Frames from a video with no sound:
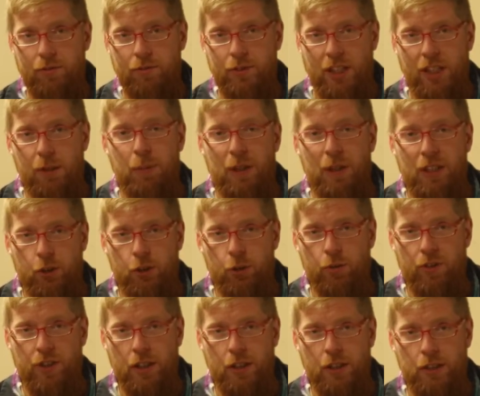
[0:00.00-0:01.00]
keeping
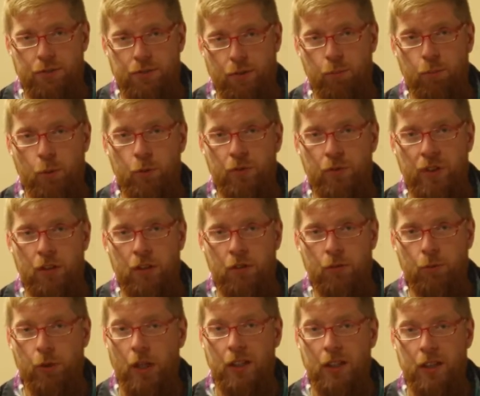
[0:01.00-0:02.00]
two things from moving
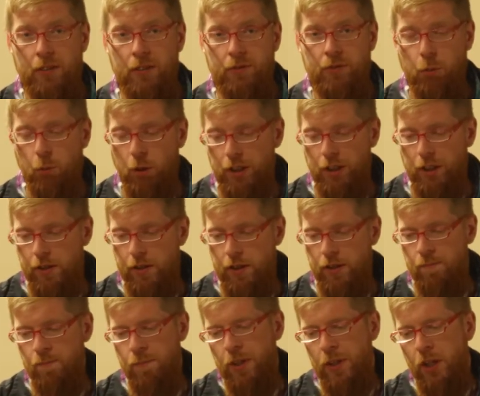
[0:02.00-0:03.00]
relative to one
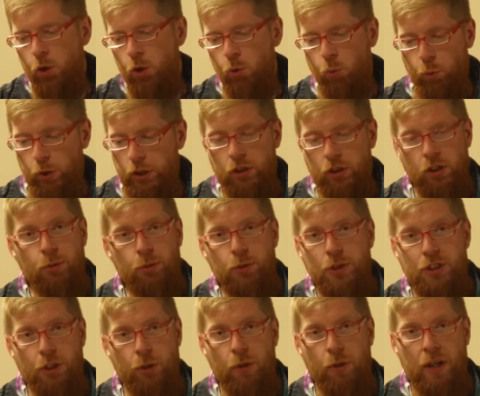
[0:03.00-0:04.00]
another, wood glue
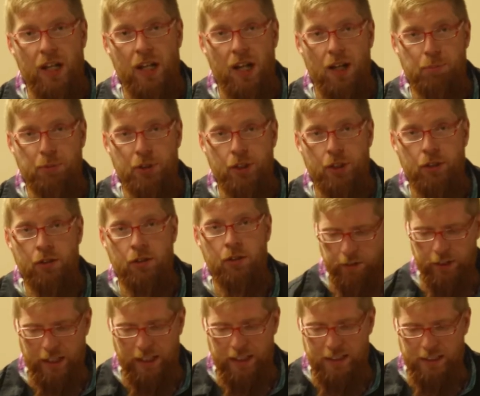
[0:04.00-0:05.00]
is a great option.
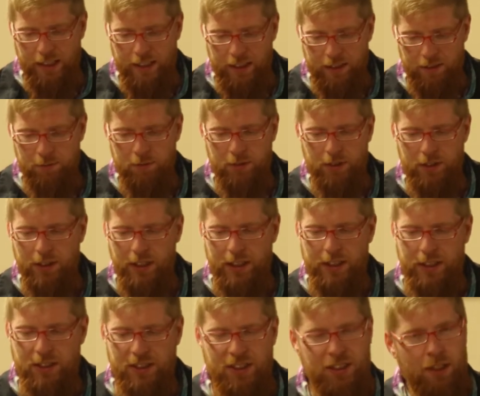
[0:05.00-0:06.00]
The next thing
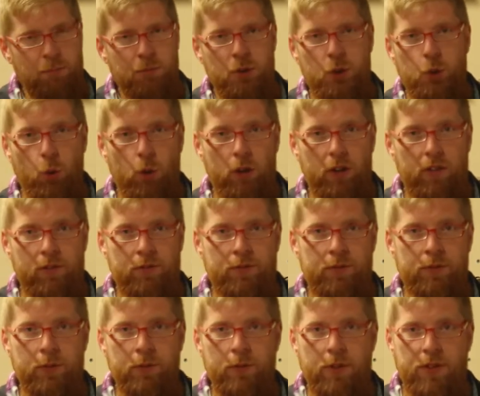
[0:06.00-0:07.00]
is some sort of
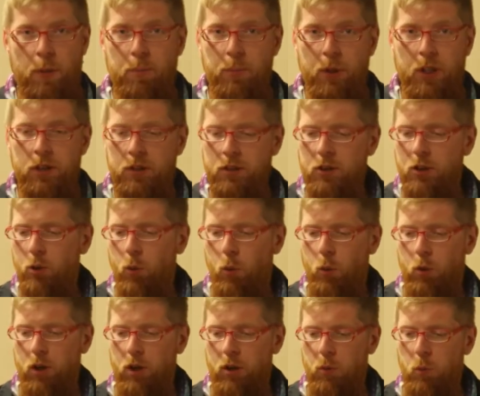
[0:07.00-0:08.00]
thumper
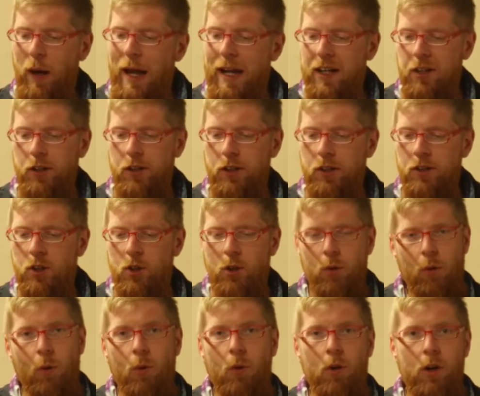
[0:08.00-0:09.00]
or whacker
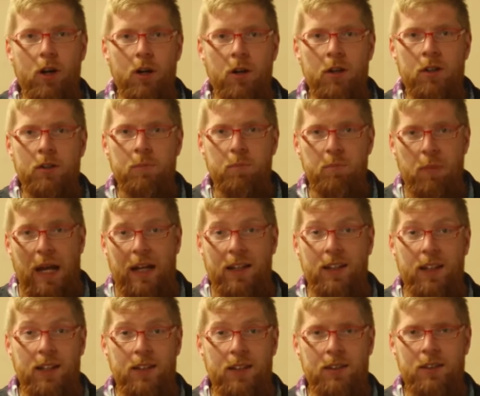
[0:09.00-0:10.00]
or
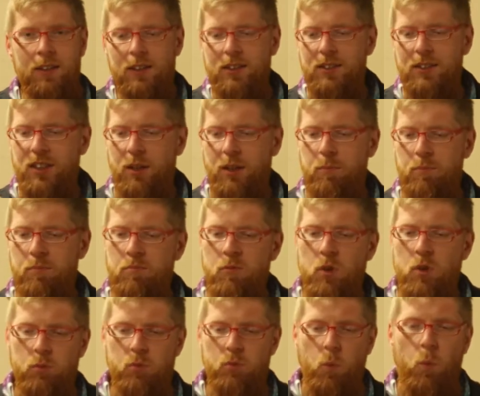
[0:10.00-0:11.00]
mallet, some
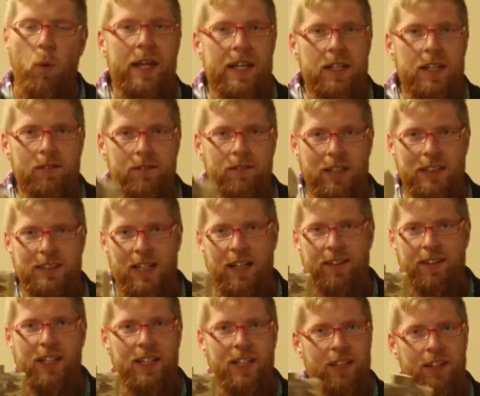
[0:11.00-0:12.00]
weight that's
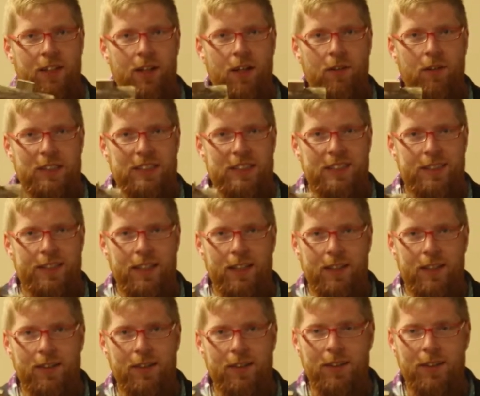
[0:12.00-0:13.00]
on the end of a stick.
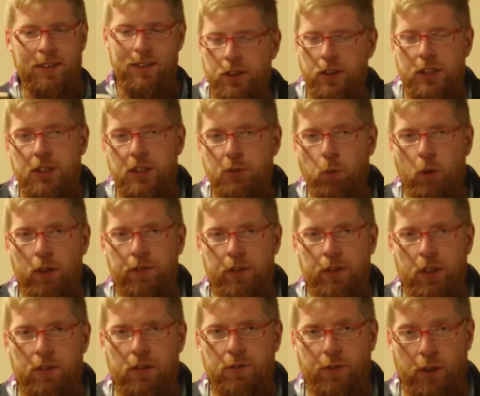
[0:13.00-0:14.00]
This is one of
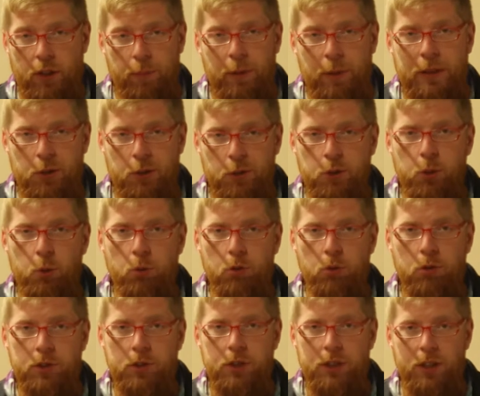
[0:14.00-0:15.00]
the fundamental
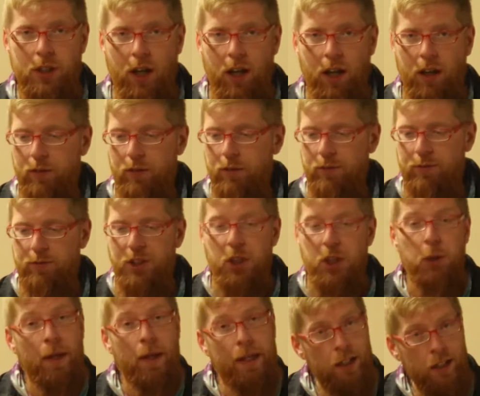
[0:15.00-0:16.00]
tools of
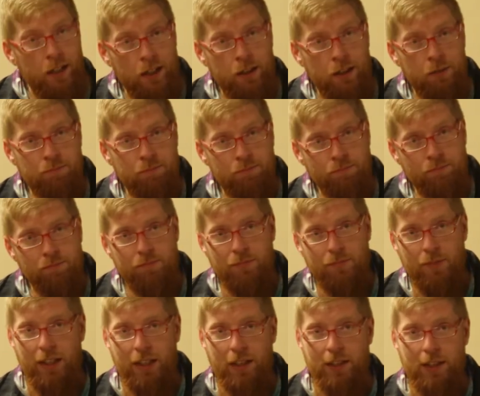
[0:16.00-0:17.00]
humanity.
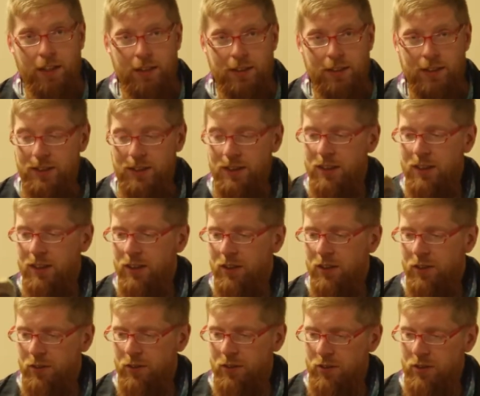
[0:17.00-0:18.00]
It is
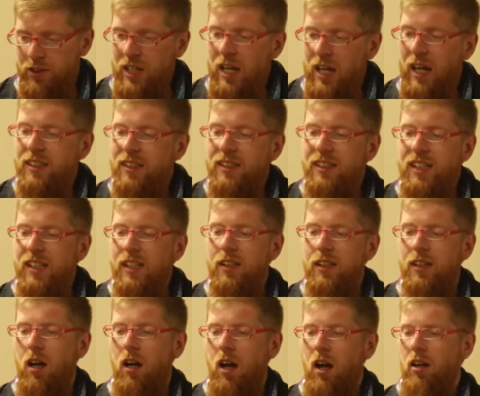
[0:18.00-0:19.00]
the
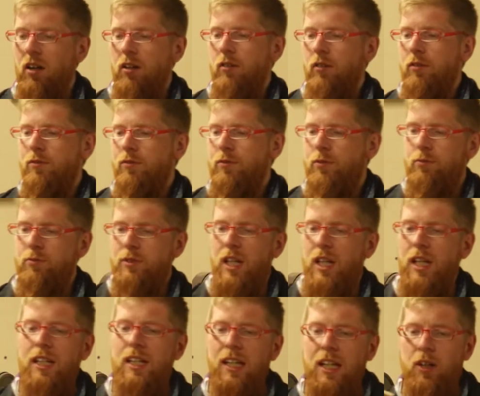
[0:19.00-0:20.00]
idea of
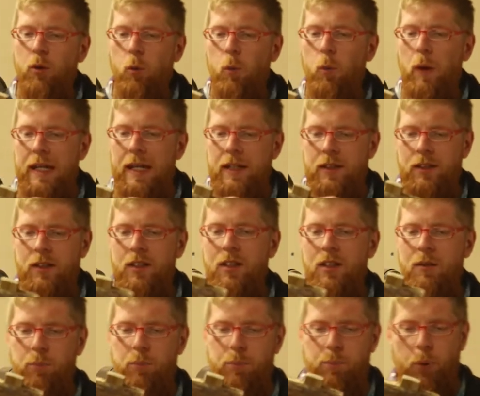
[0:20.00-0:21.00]
taking a weight,
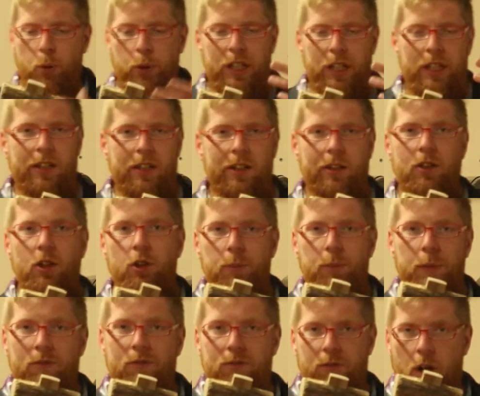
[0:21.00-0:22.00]
putting it a little
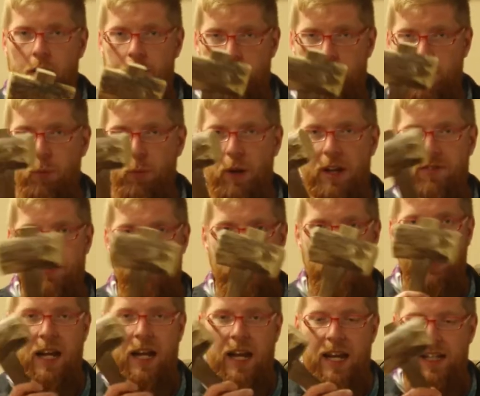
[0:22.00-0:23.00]
bit farther away from
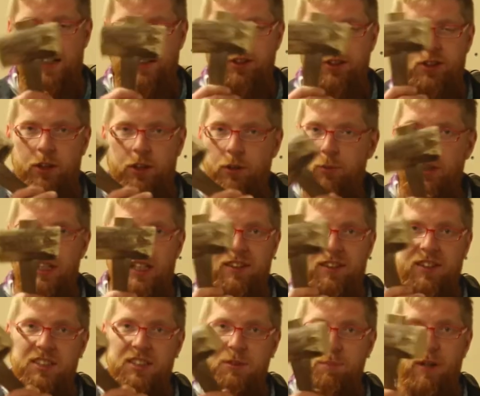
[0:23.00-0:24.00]
our hand so that we get
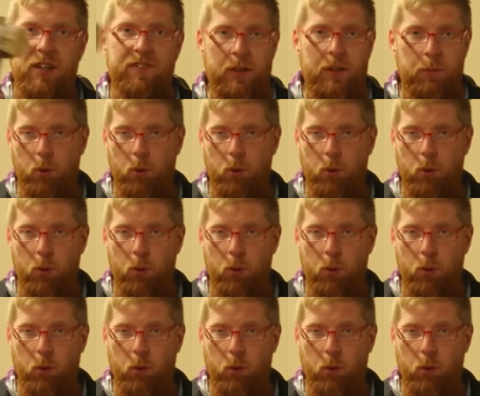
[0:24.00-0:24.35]
this pivot